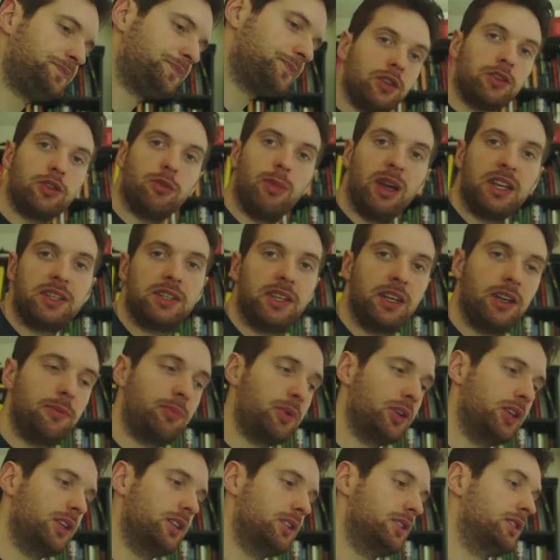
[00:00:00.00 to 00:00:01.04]
So my setup
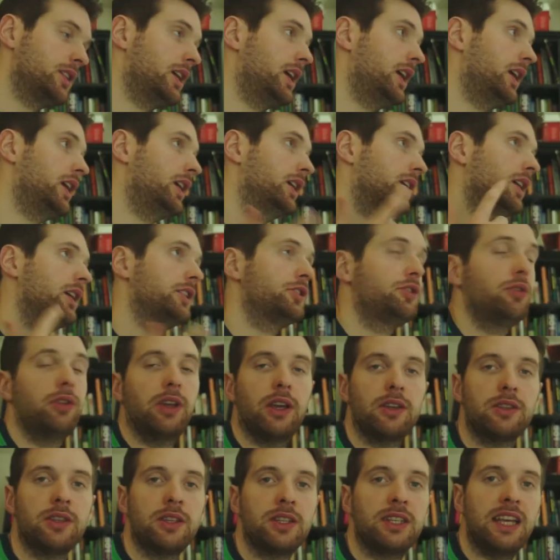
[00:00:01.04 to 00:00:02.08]
is a
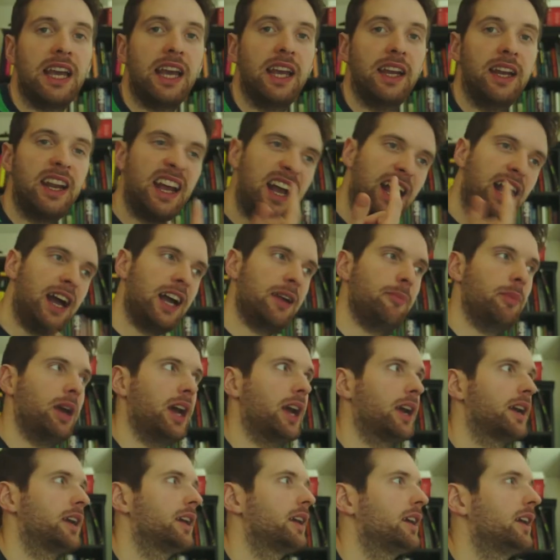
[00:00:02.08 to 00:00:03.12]
2010 iMac,